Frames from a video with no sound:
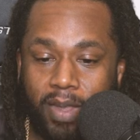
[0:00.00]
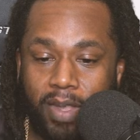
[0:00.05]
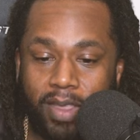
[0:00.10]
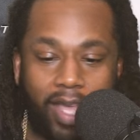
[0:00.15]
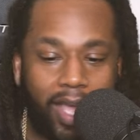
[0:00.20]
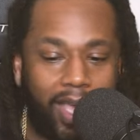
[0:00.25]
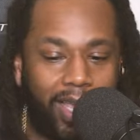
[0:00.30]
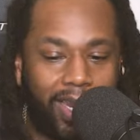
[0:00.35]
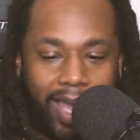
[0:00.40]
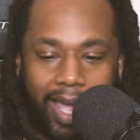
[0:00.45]

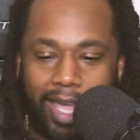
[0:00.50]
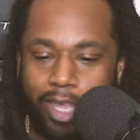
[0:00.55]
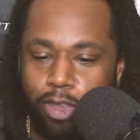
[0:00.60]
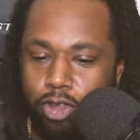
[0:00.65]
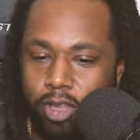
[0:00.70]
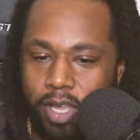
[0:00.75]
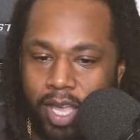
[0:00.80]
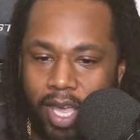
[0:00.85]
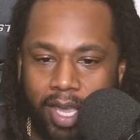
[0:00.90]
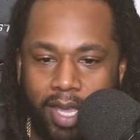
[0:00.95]
They like
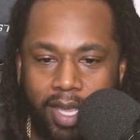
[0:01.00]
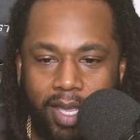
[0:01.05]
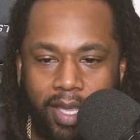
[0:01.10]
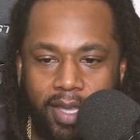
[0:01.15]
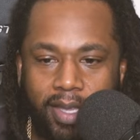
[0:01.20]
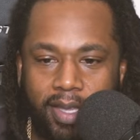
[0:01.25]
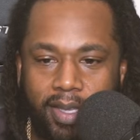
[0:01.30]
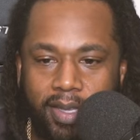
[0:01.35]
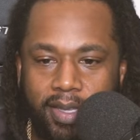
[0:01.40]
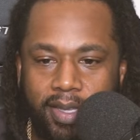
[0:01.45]
you can't
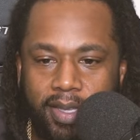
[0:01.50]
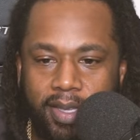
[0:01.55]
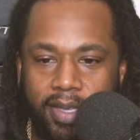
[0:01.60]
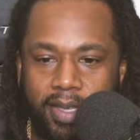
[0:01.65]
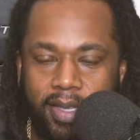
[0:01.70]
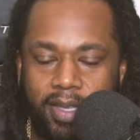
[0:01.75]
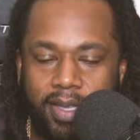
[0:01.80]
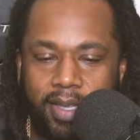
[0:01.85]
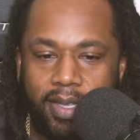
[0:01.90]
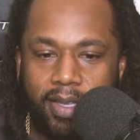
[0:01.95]

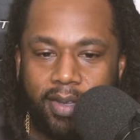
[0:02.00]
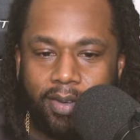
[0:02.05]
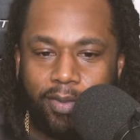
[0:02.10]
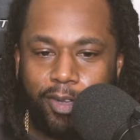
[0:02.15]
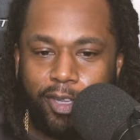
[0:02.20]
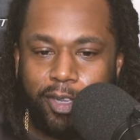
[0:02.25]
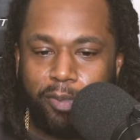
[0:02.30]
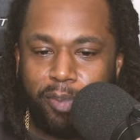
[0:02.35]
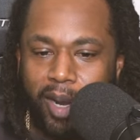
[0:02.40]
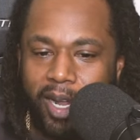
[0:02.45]

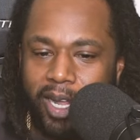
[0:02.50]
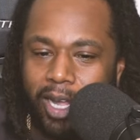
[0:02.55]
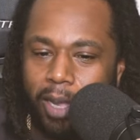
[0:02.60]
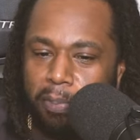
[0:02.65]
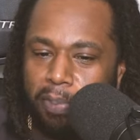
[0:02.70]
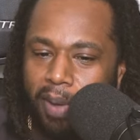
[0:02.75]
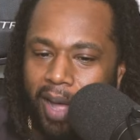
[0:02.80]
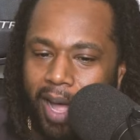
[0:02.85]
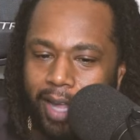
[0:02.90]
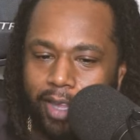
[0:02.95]
when you bring
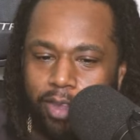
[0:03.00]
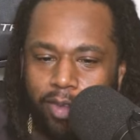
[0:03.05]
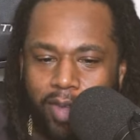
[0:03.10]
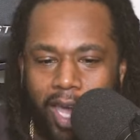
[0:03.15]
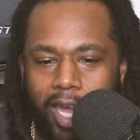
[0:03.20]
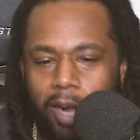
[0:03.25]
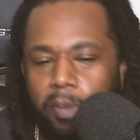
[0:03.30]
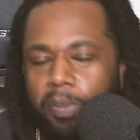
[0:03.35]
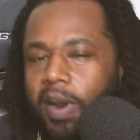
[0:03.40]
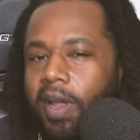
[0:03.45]
up Pac, you
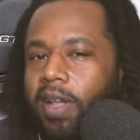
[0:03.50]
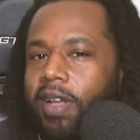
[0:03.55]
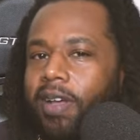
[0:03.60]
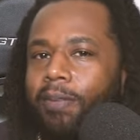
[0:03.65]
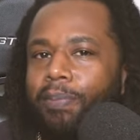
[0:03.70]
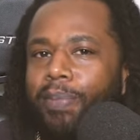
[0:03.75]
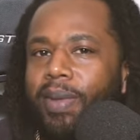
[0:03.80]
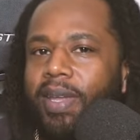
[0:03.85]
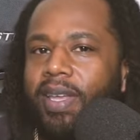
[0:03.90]
gotta bring up